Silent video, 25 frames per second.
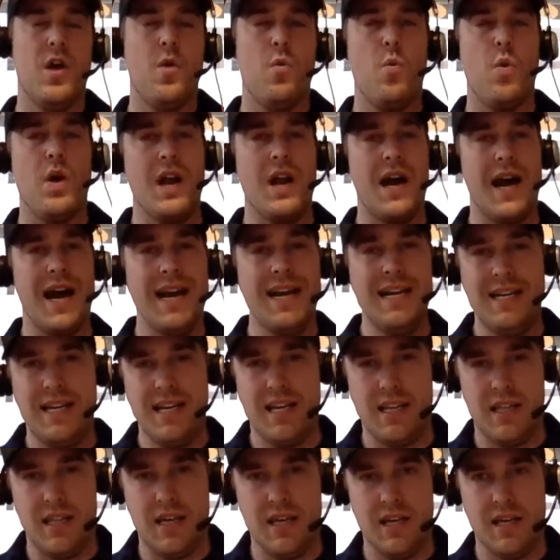when I
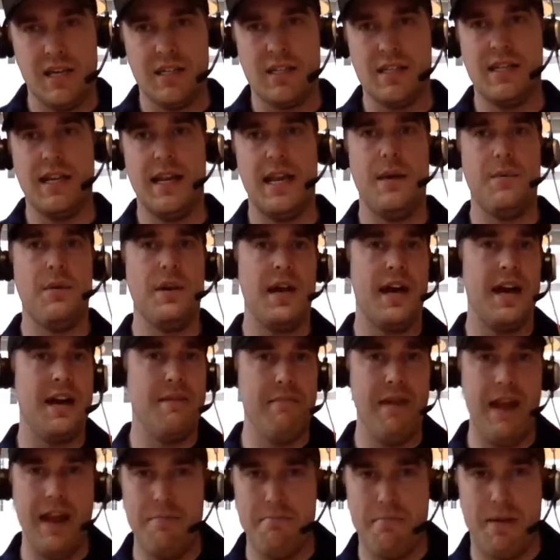did this and when
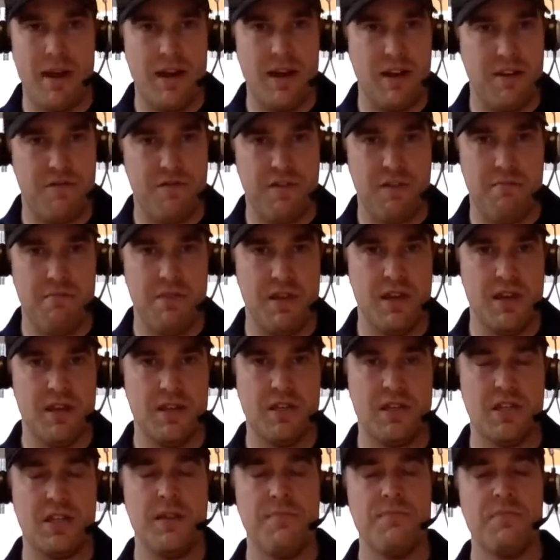I made money from
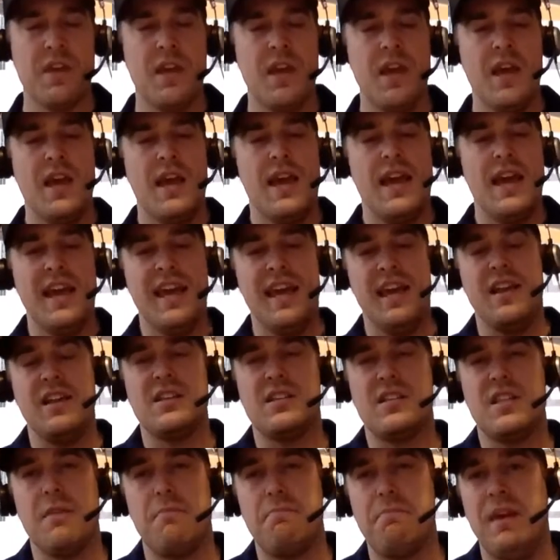this
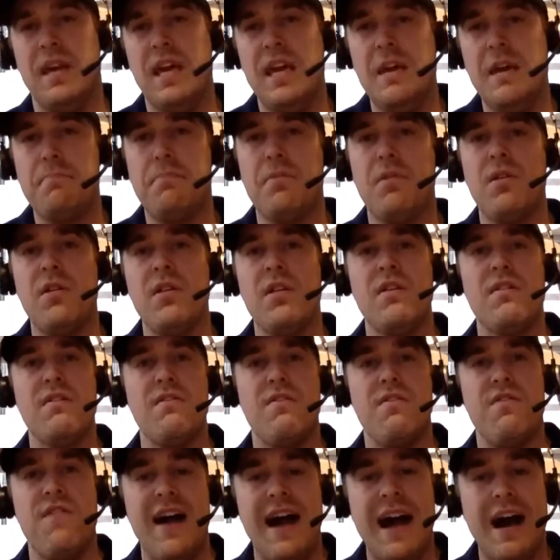is the people
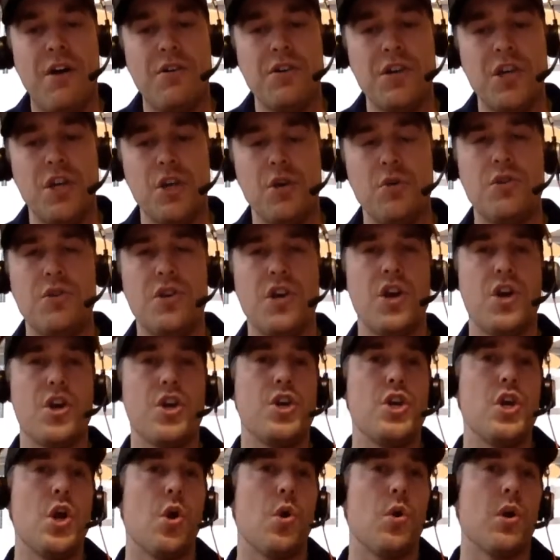valued
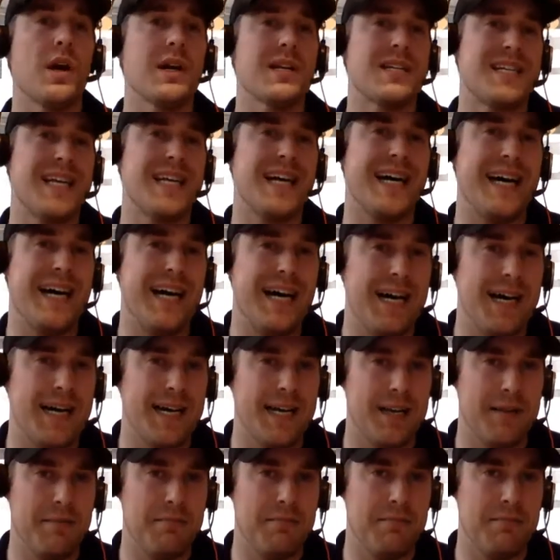your
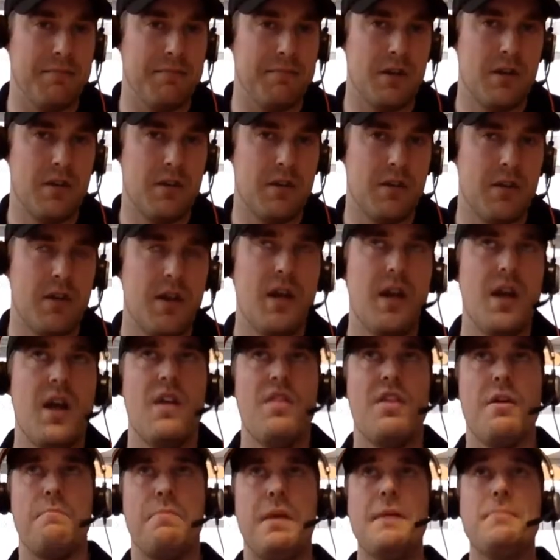time.
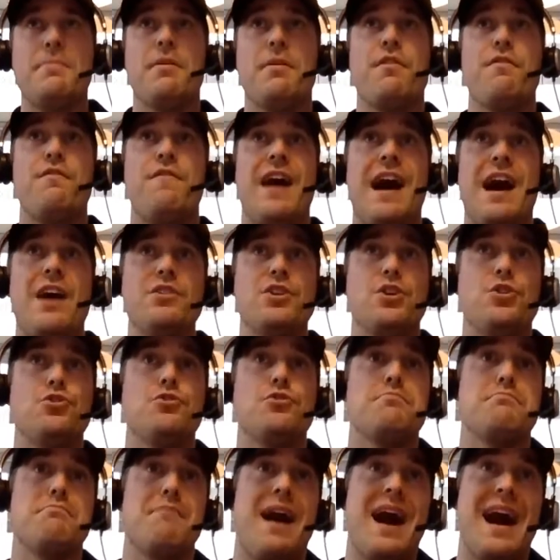The people valued
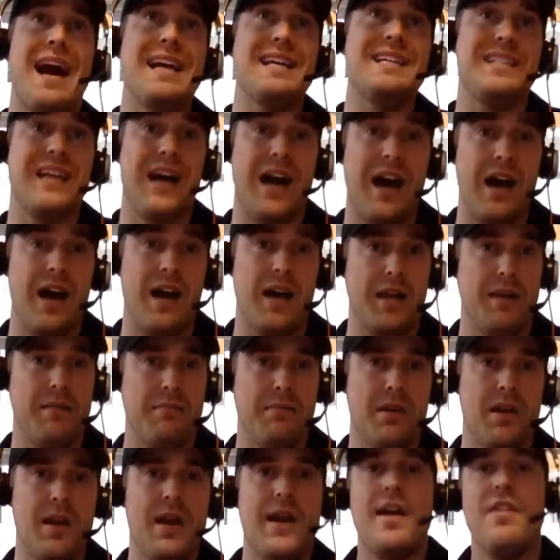my time.
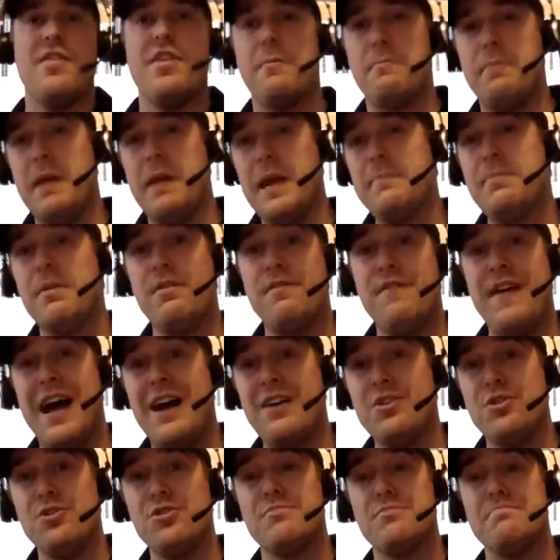The people
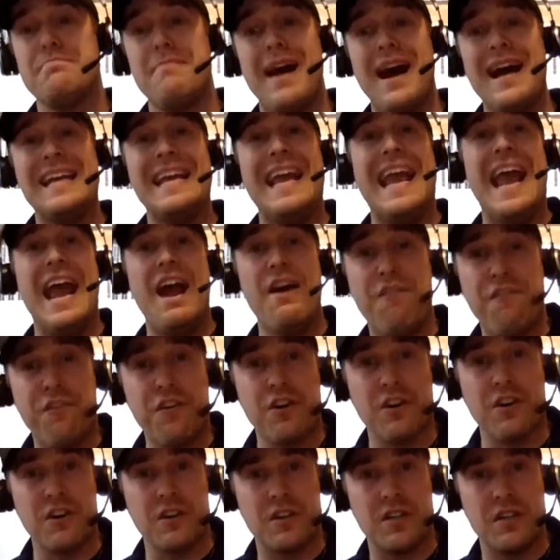valued my
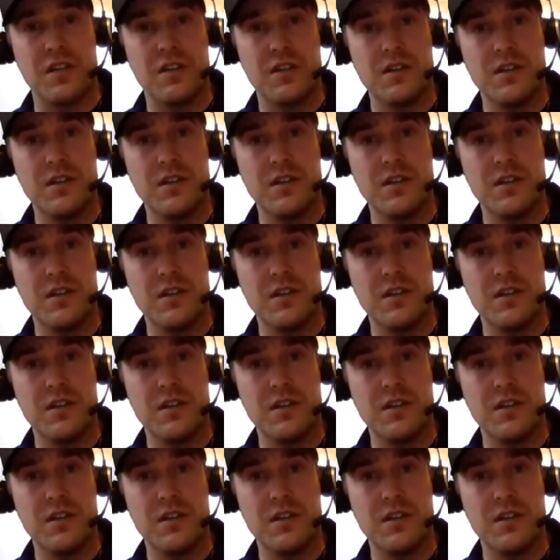effort.